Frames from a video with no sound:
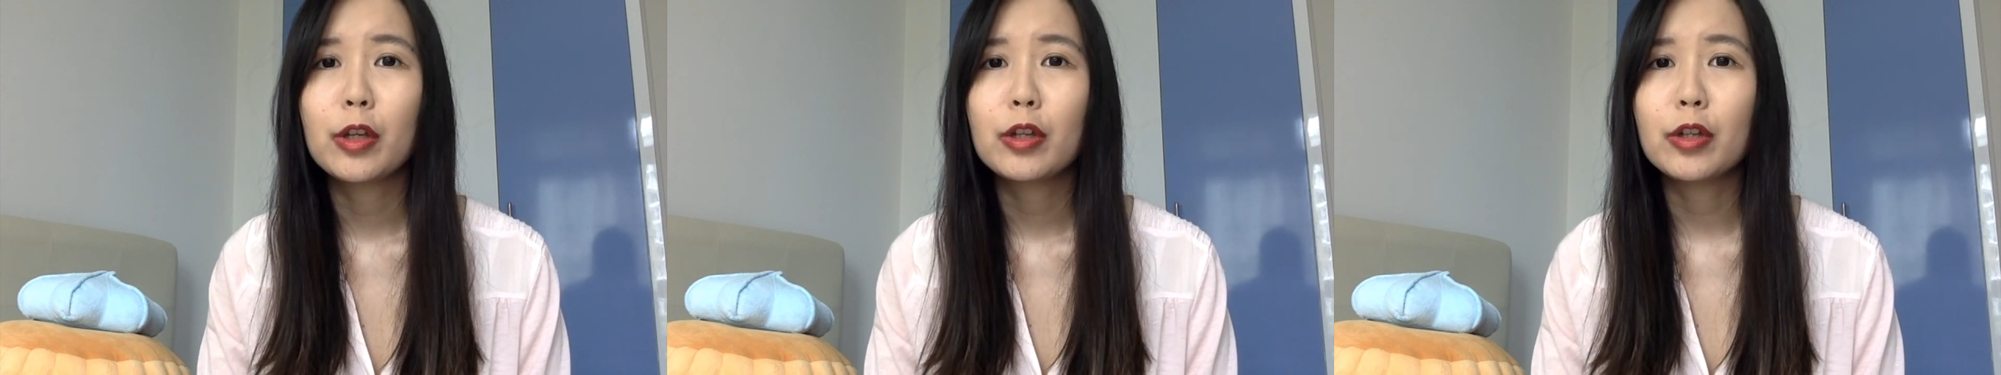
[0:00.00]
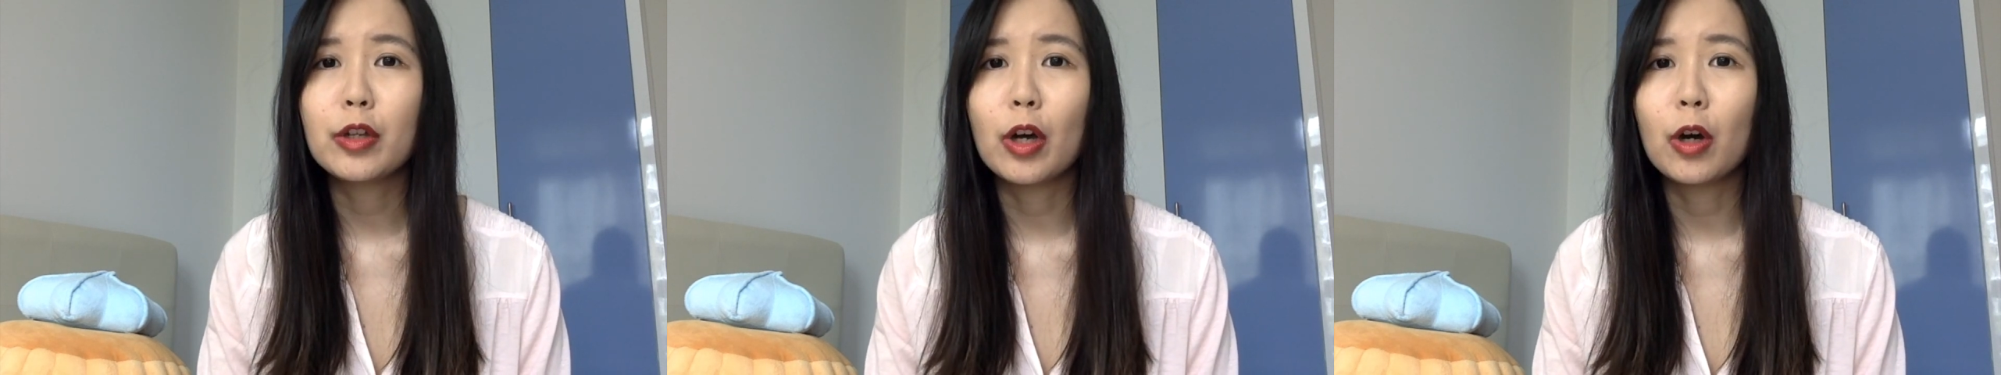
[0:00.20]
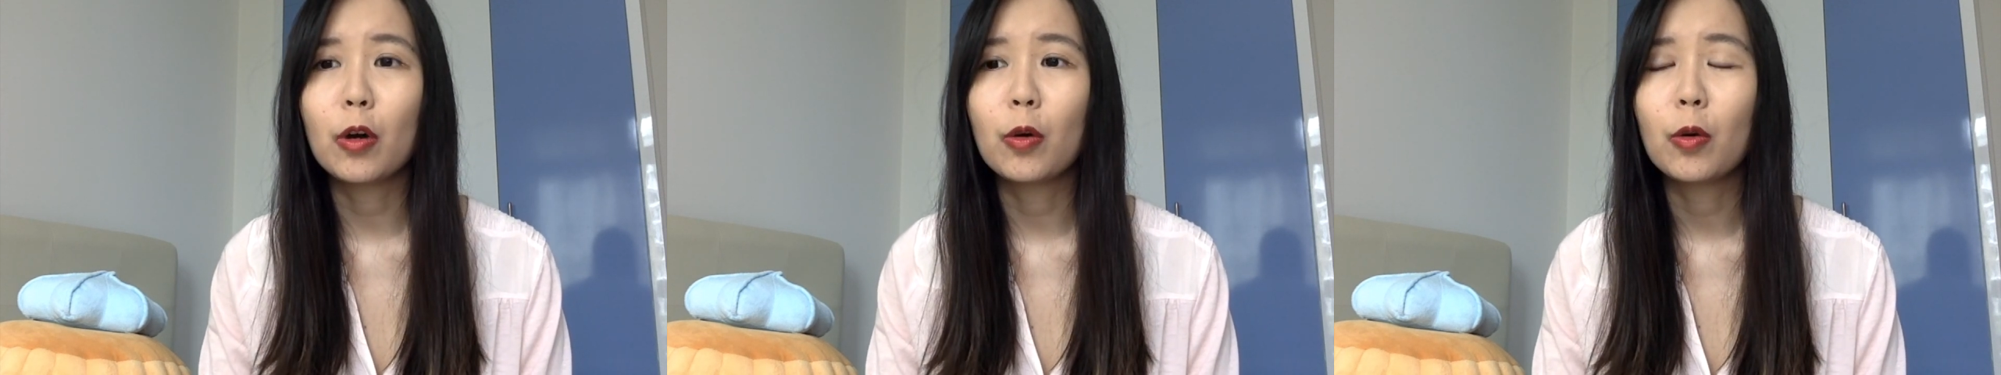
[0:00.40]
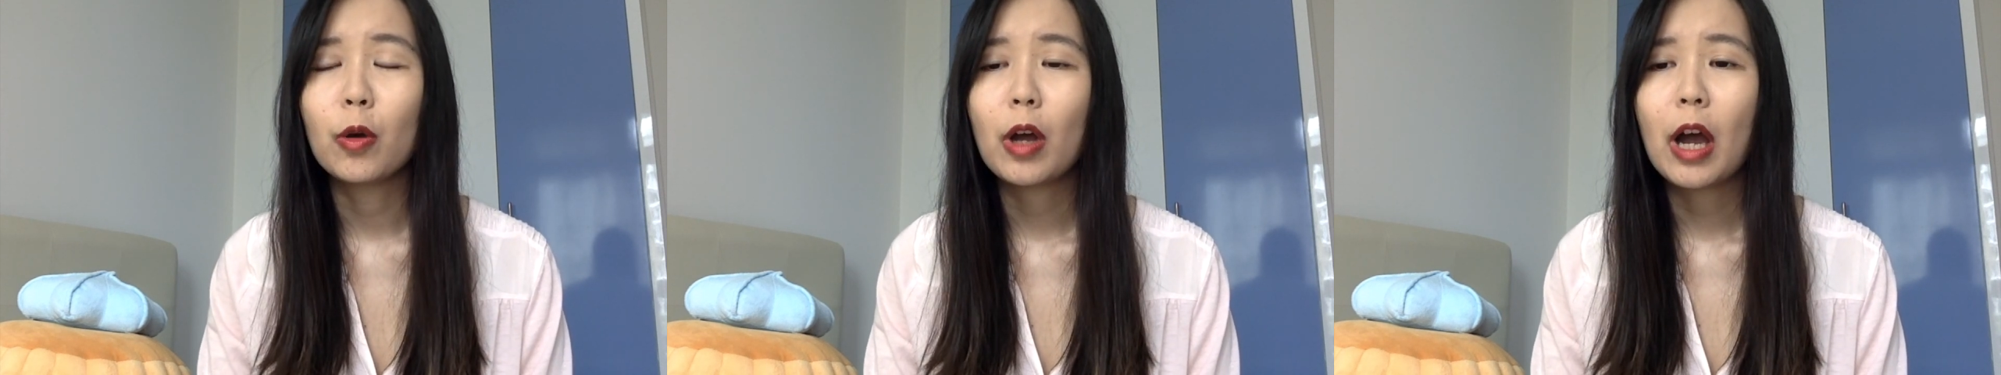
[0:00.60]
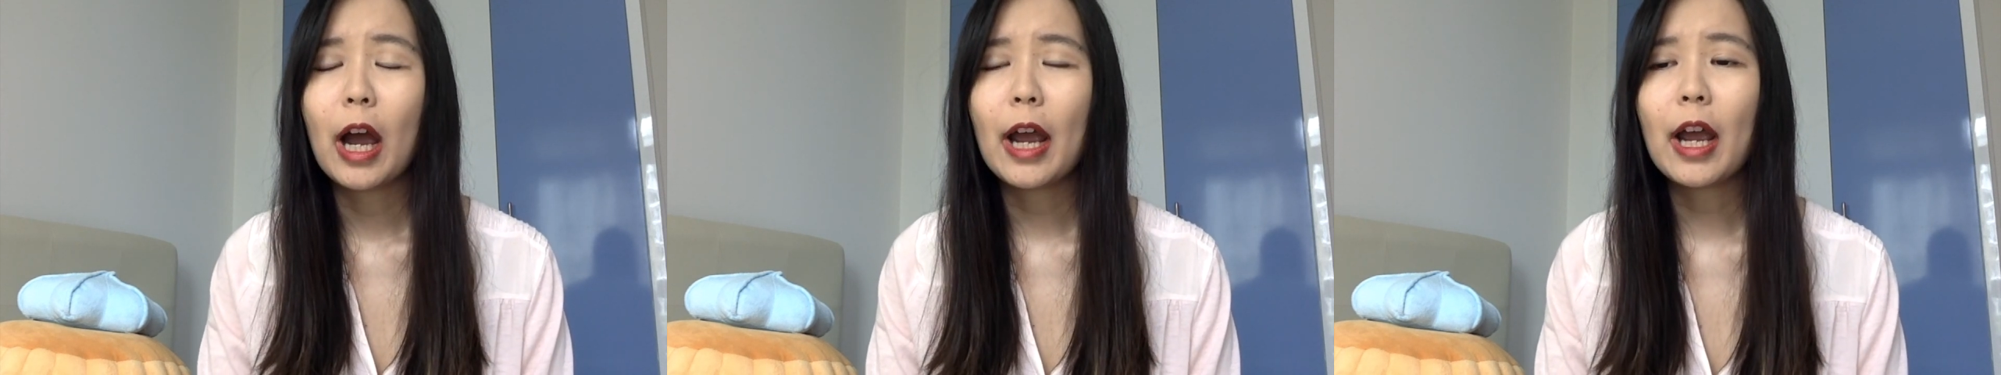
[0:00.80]
you know,
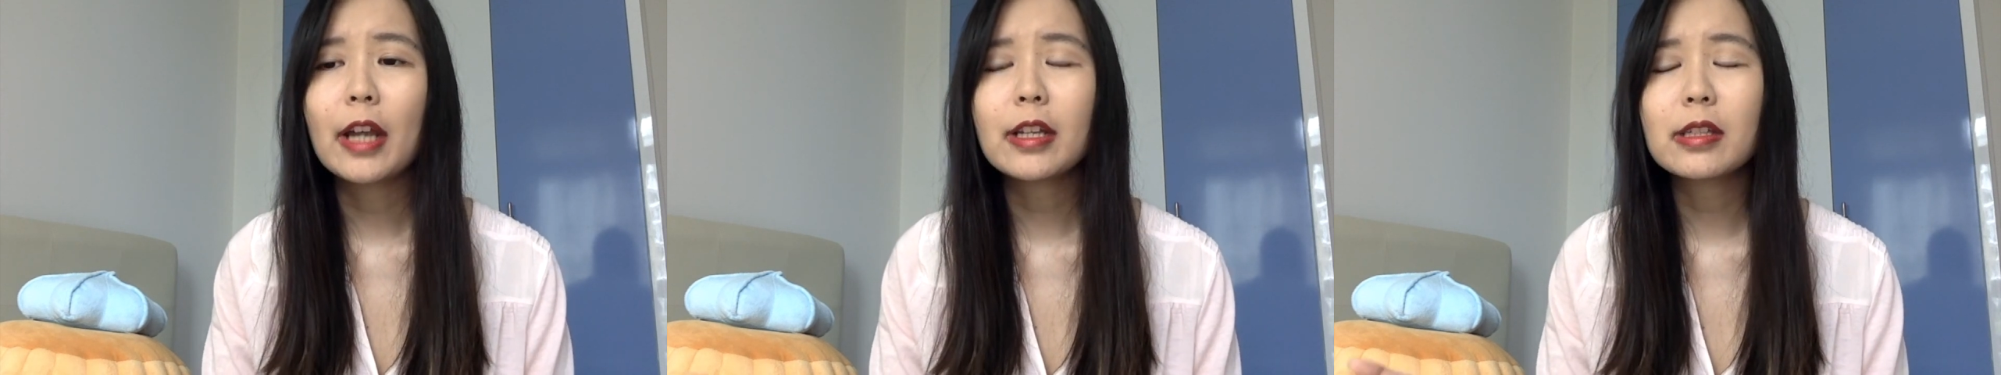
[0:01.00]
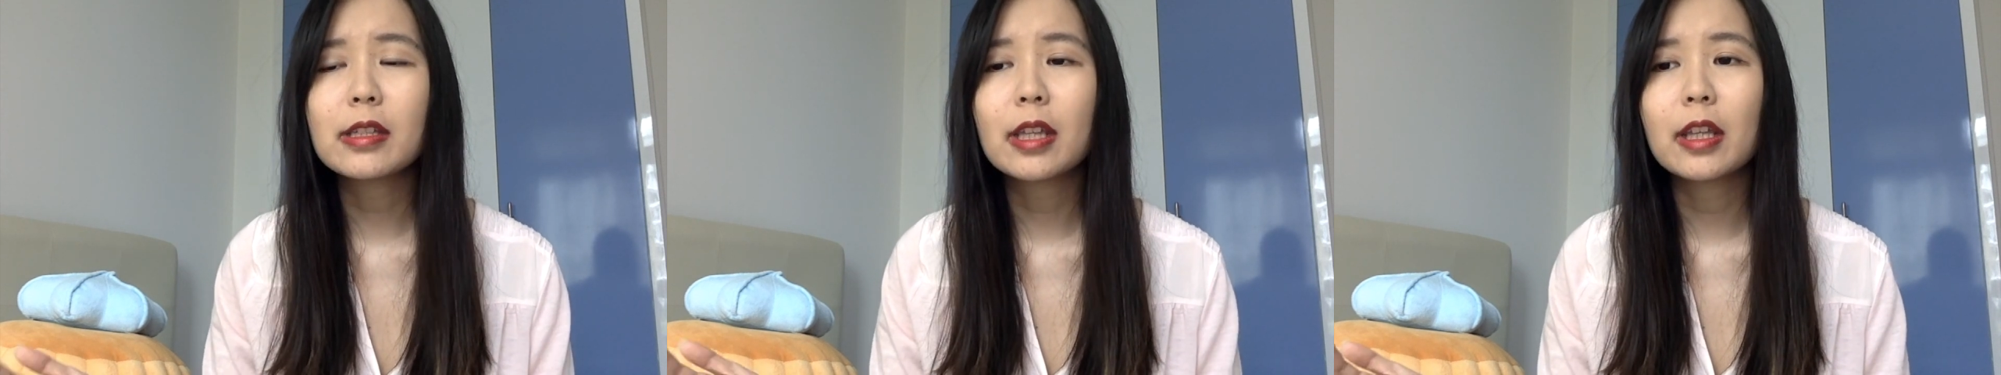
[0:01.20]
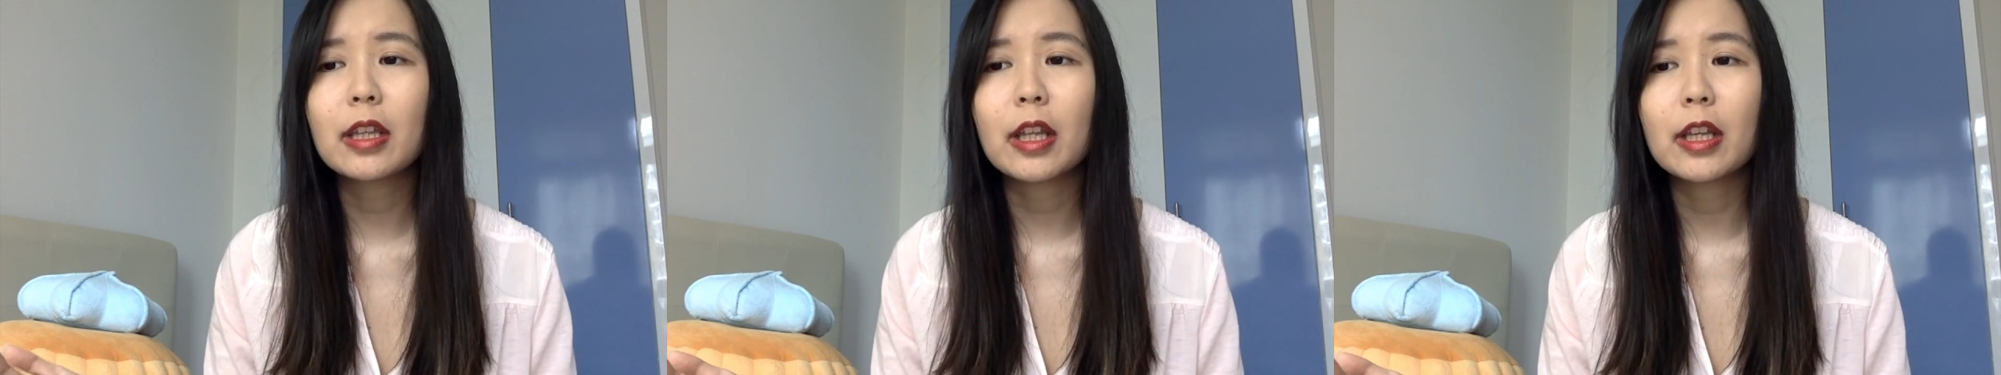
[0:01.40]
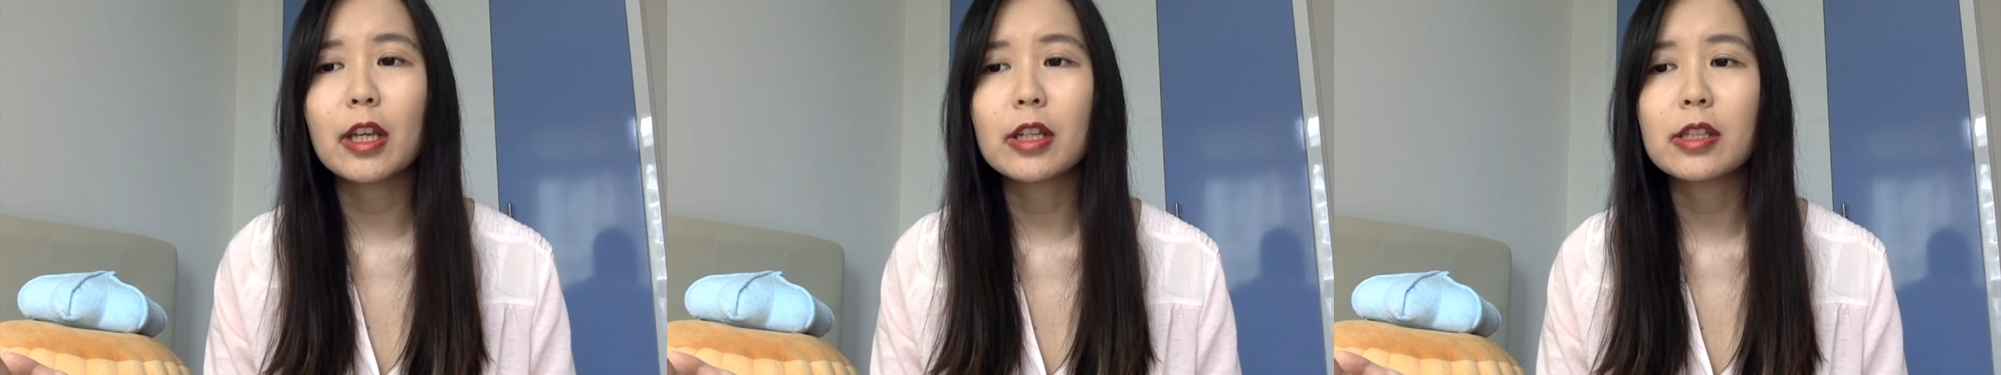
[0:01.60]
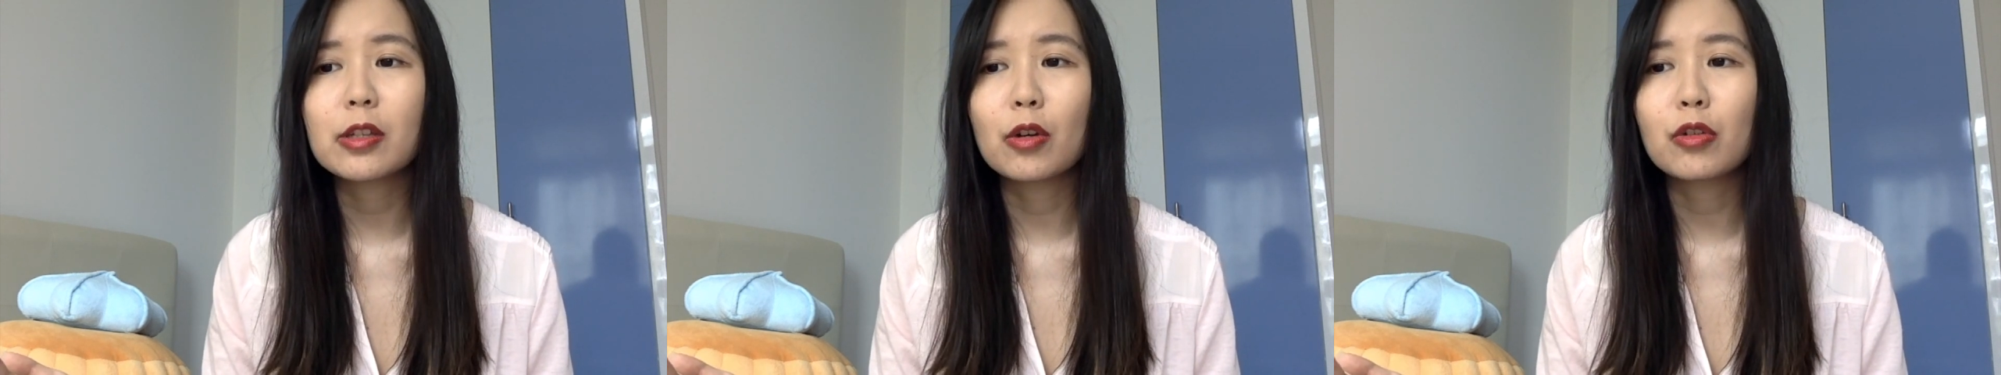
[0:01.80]
I just think that they
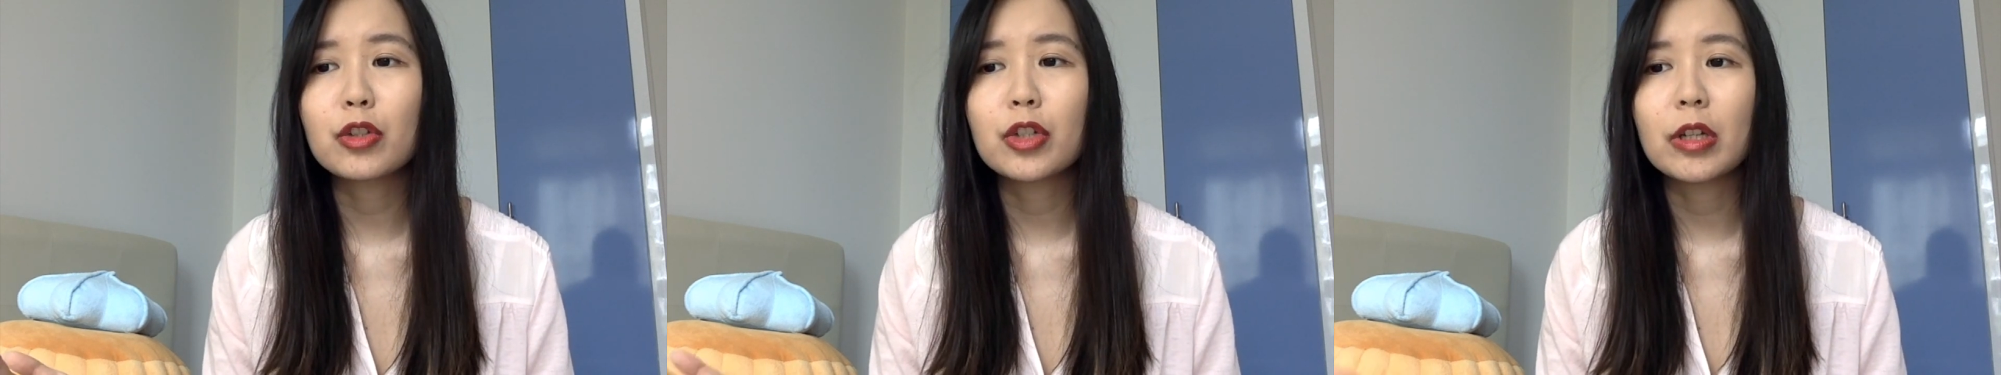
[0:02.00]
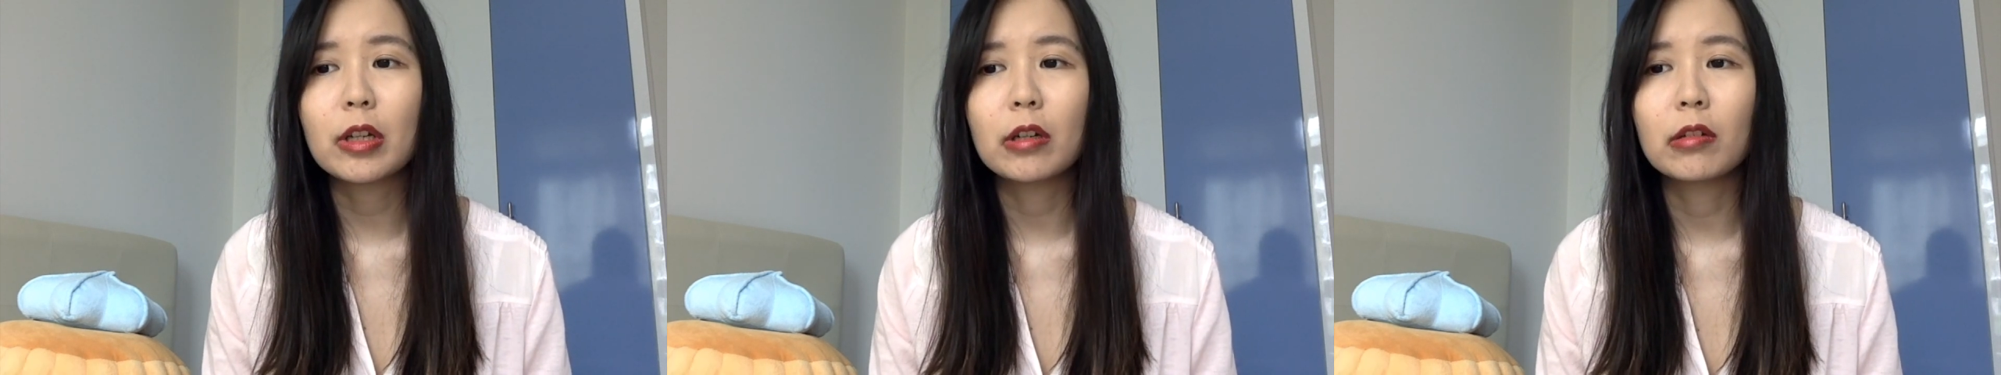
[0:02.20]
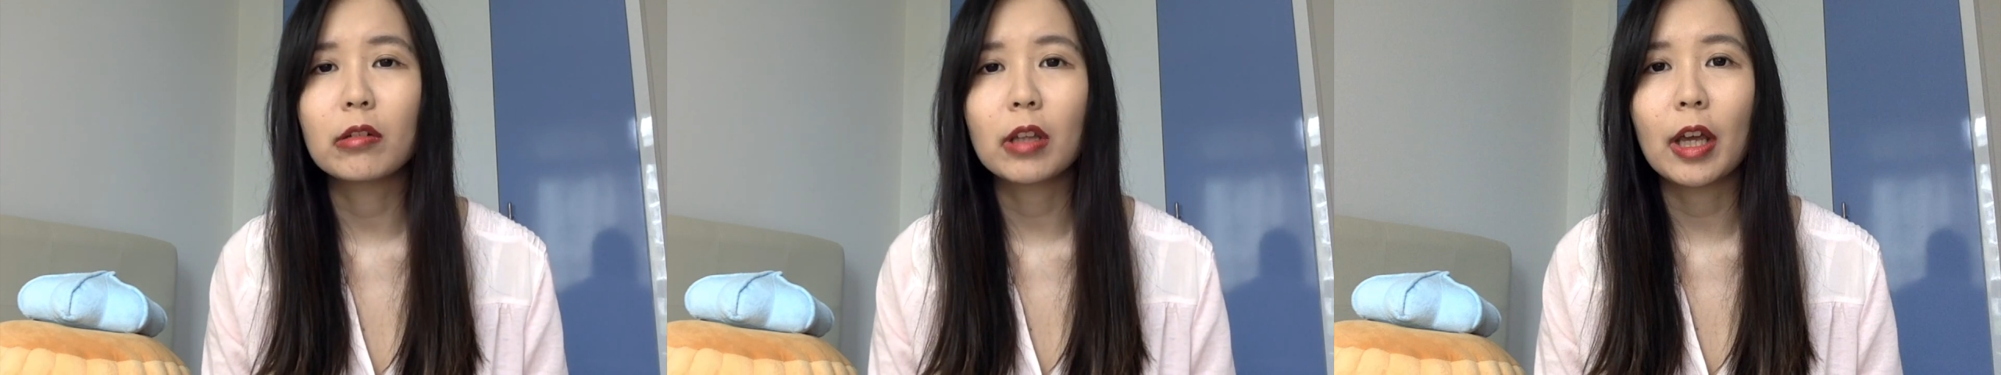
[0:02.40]
are so chill,